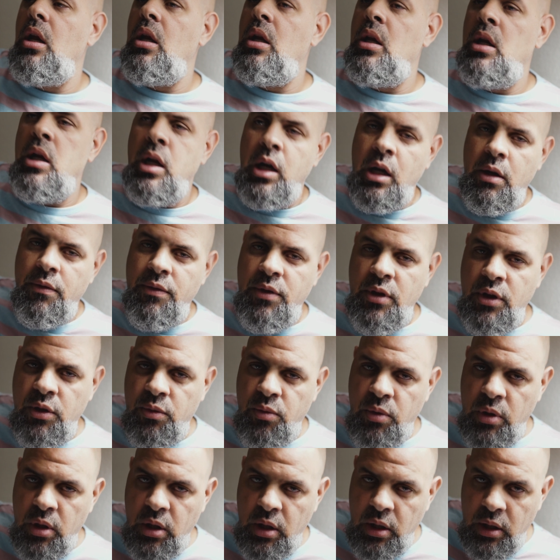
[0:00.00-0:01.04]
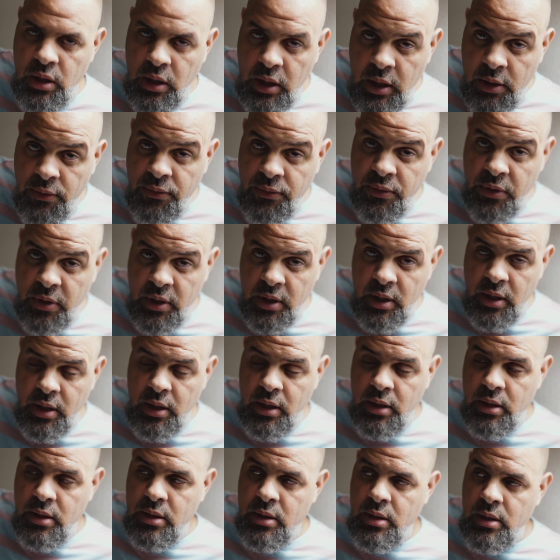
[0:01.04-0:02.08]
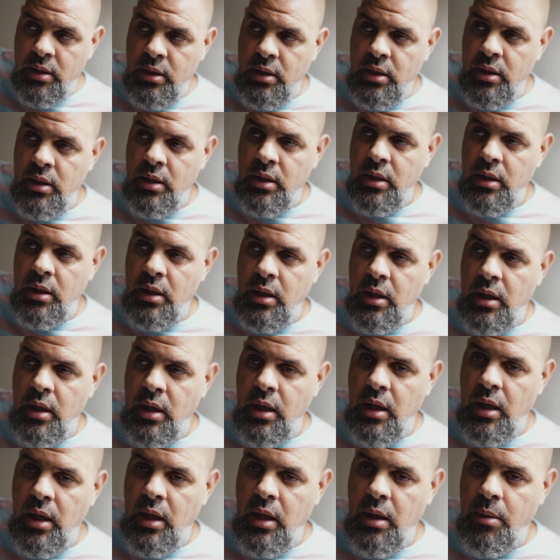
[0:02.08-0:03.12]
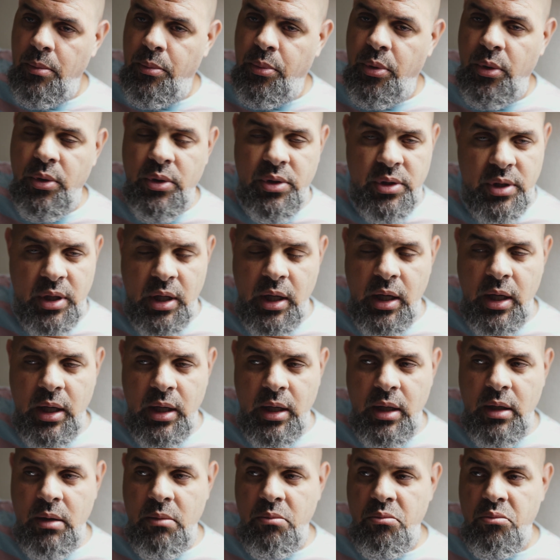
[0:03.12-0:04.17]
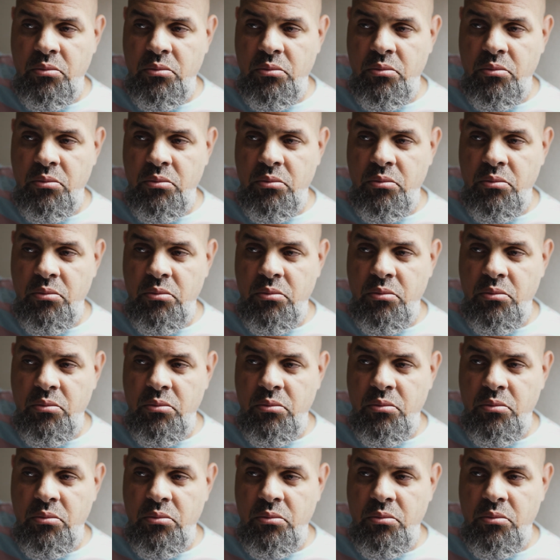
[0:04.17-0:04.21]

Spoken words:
none of these will alleviate, per se,